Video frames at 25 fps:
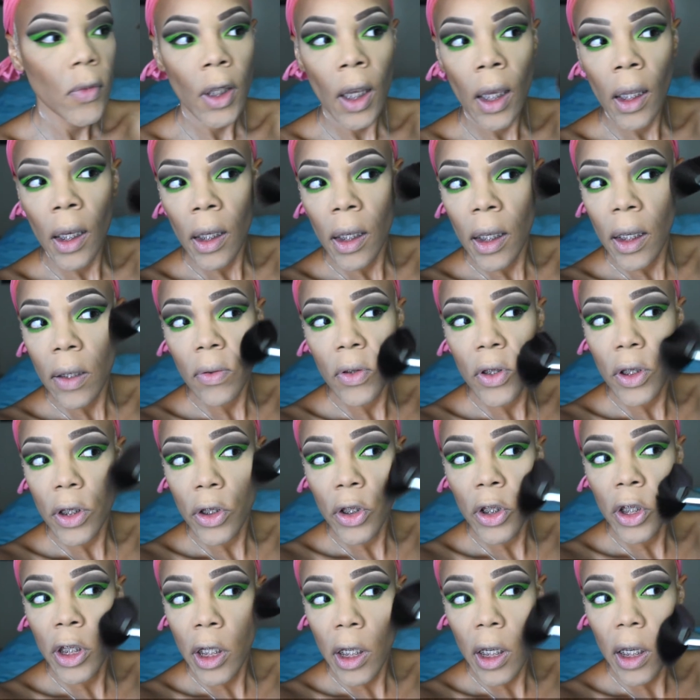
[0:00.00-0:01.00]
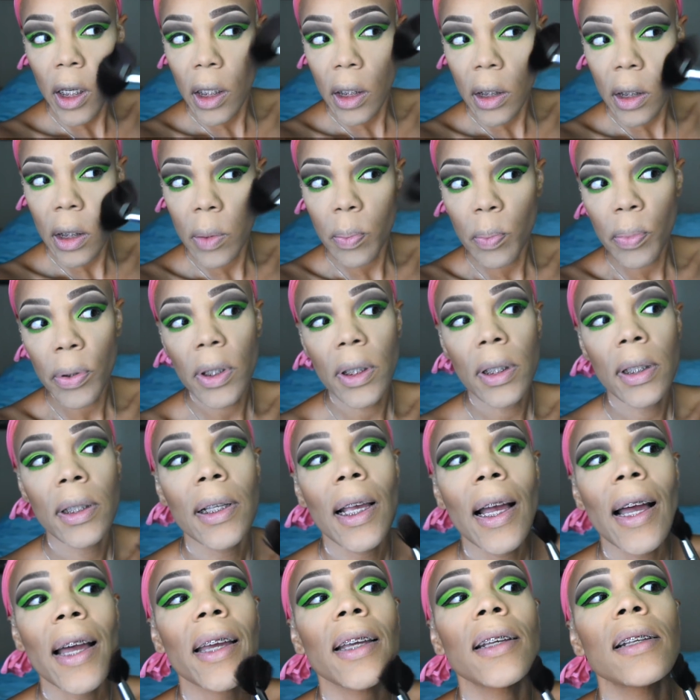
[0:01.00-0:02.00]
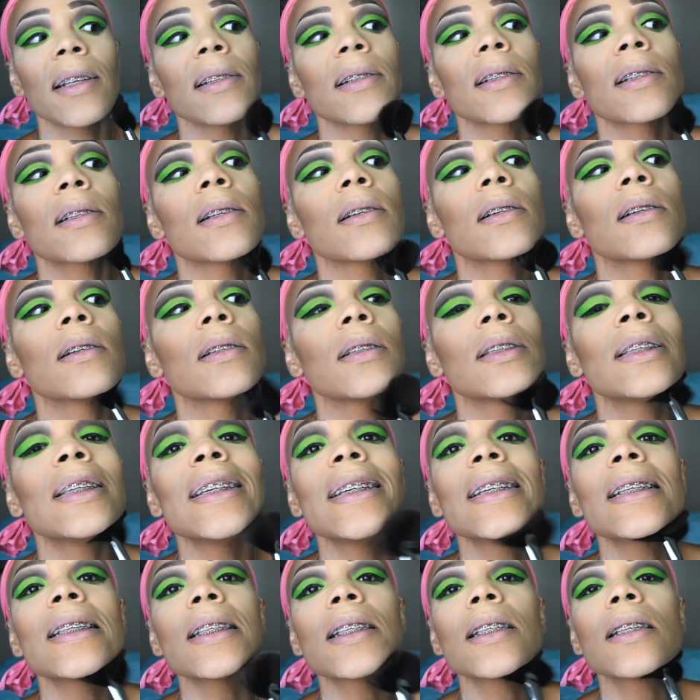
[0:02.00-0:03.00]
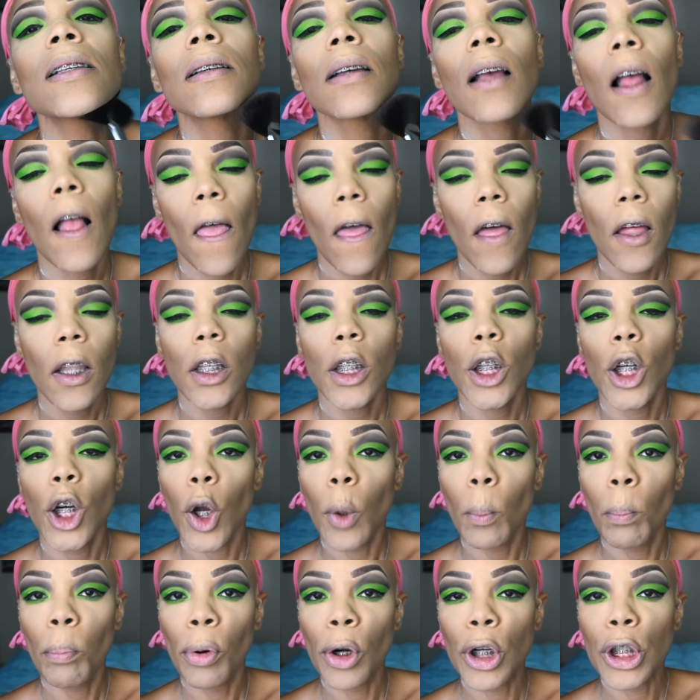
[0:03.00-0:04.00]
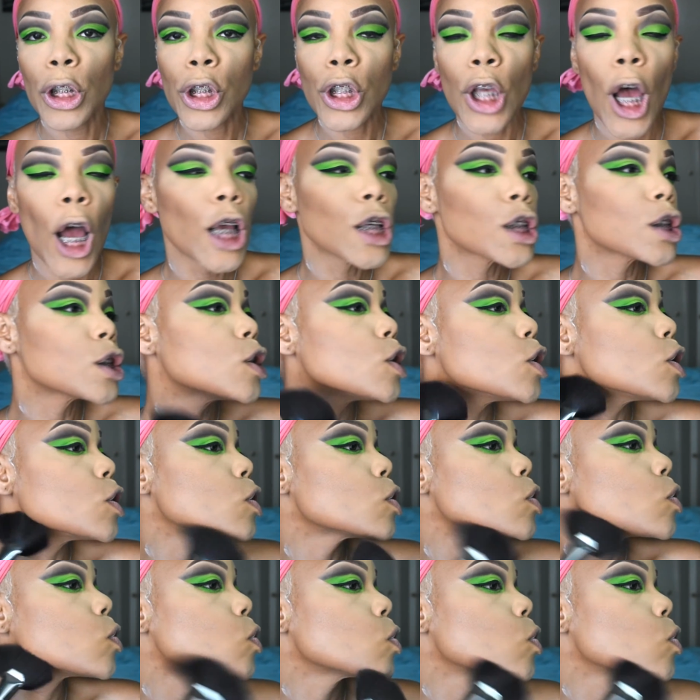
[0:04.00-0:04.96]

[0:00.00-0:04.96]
And it gives your cheeks preciseness. Look, preciseness.